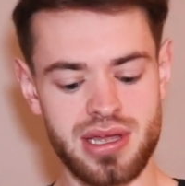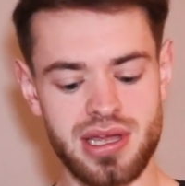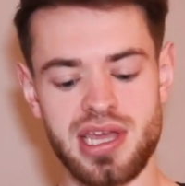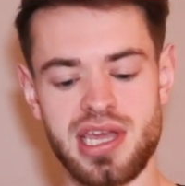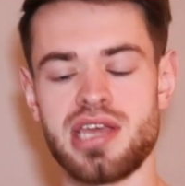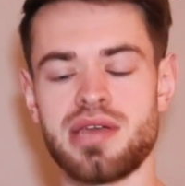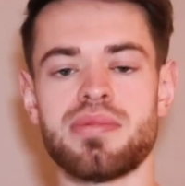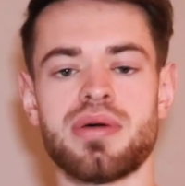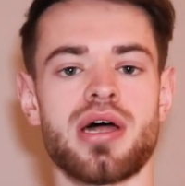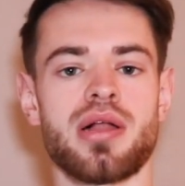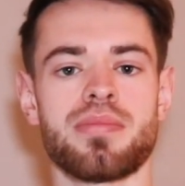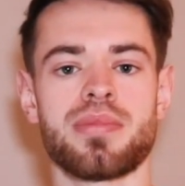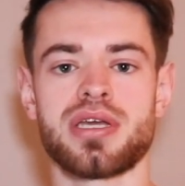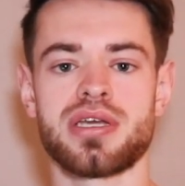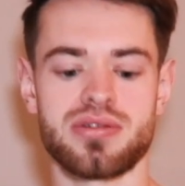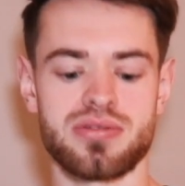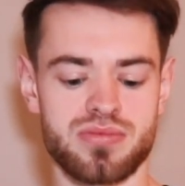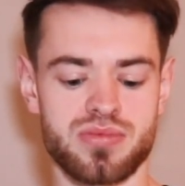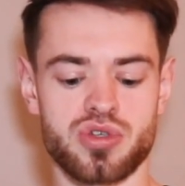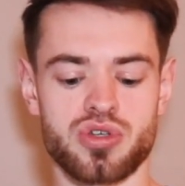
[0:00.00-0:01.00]
Email
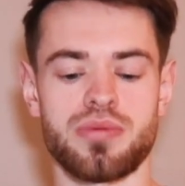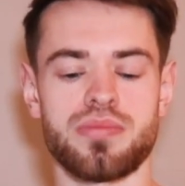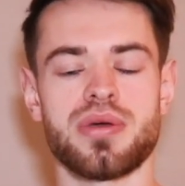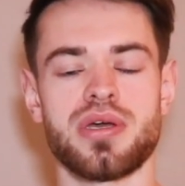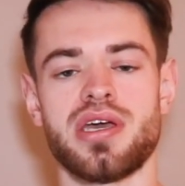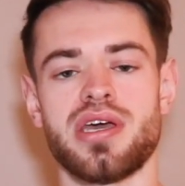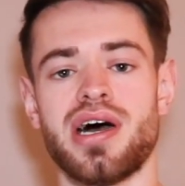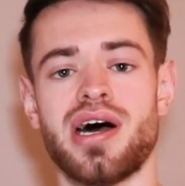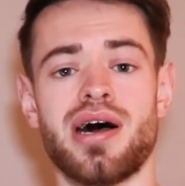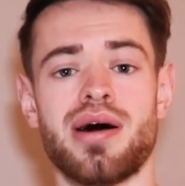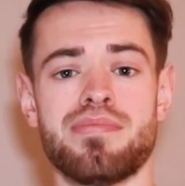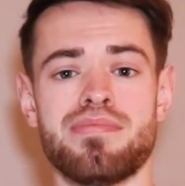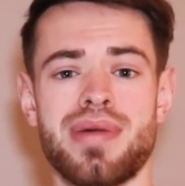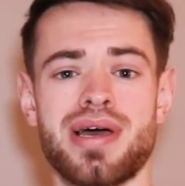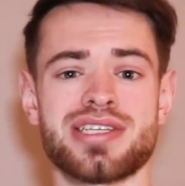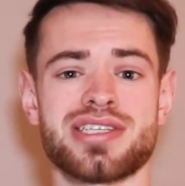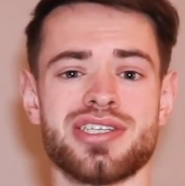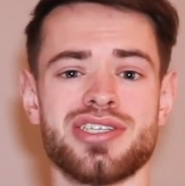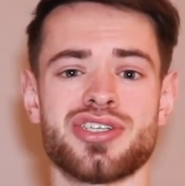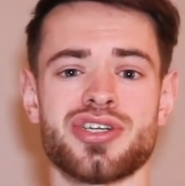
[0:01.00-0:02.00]
me, drop me a
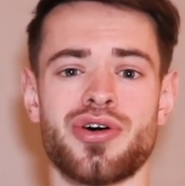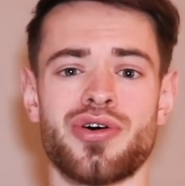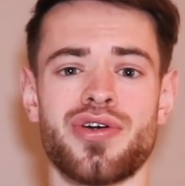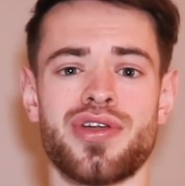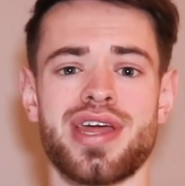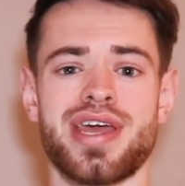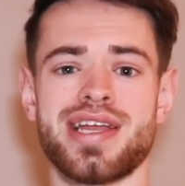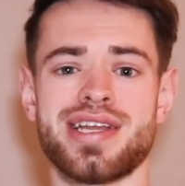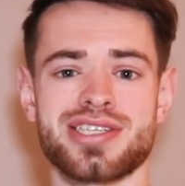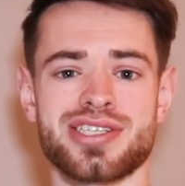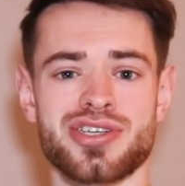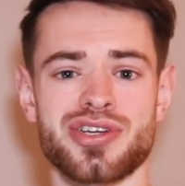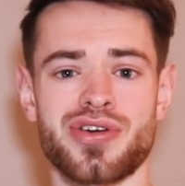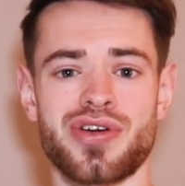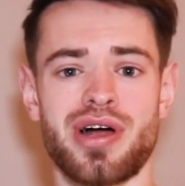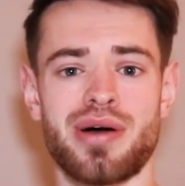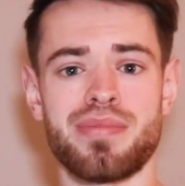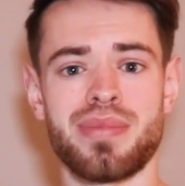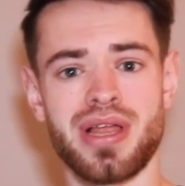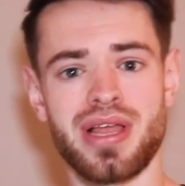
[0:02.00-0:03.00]
message on
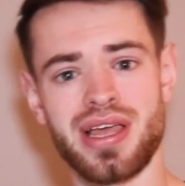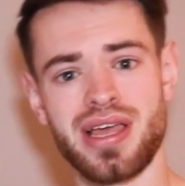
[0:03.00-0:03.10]
Instagram.